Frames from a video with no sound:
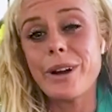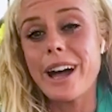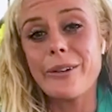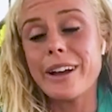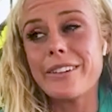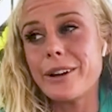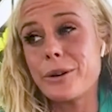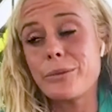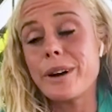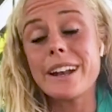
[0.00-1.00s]

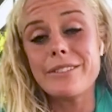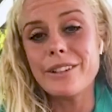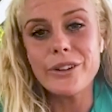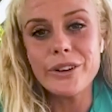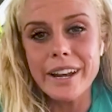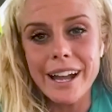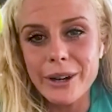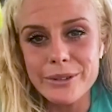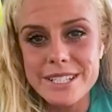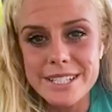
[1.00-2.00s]
what I've learned
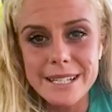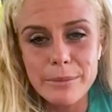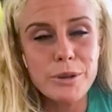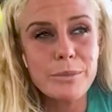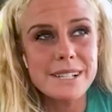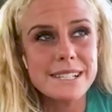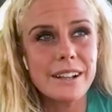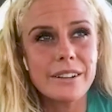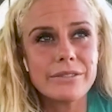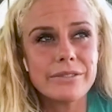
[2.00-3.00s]
now is just I put
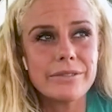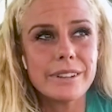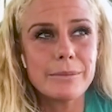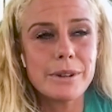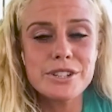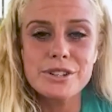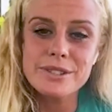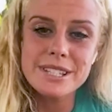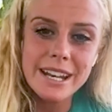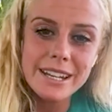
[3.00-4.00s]
myself in my
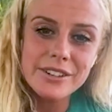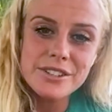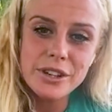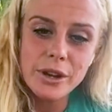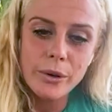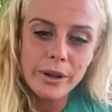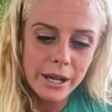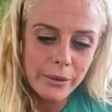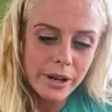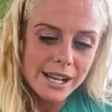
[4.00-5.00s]
shoes 10 years ago,
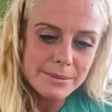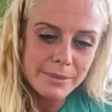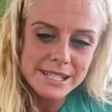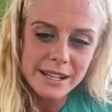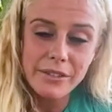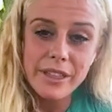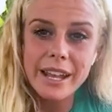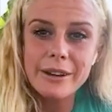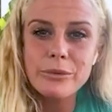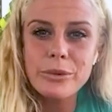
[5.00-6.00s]
and I would ask myself
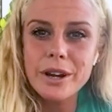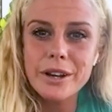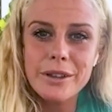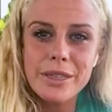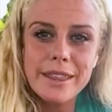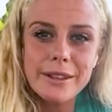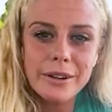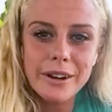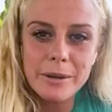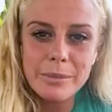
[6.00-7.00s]
then, where do you think
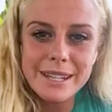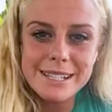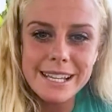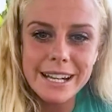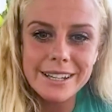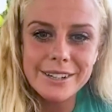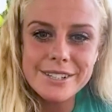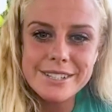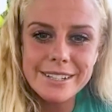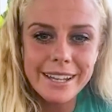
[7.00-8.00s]
you're going to be in 10
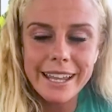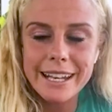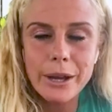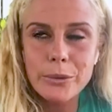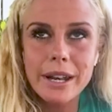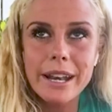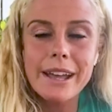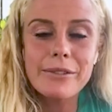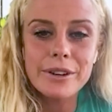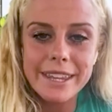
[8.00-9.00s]
years? And I would
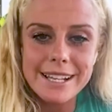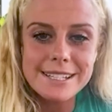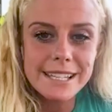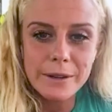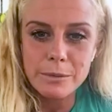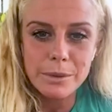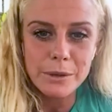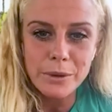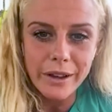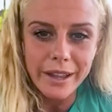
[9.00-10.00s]
never guess that I would
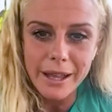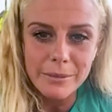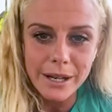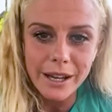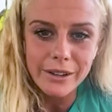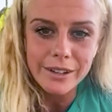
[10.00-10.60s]
be where I am now.